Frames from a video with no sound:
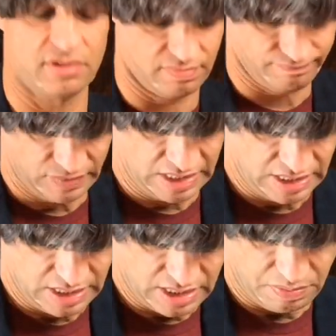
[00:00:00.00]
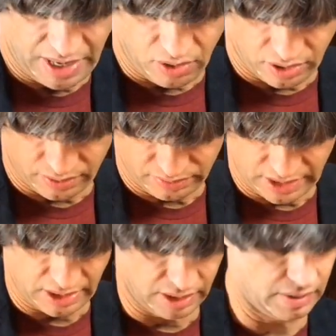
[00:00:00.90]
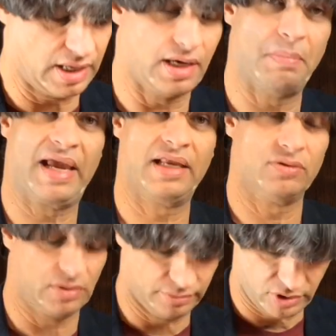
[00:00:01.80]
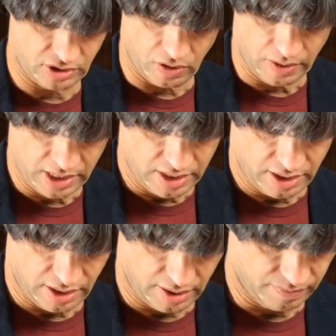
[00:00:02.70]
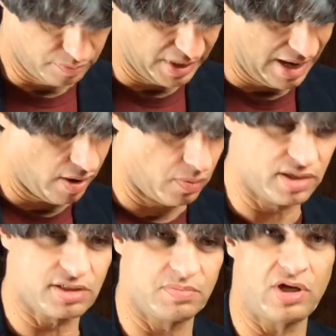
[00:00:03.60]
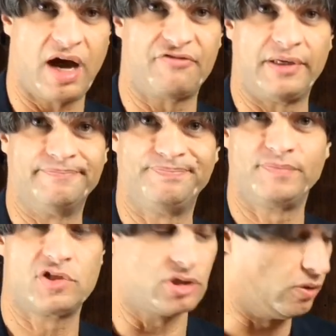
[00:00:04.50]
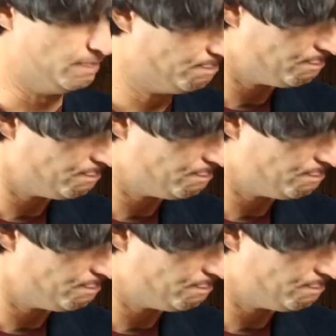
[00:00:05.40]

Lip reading: and power in a manual. So, but now I want some toffee. So,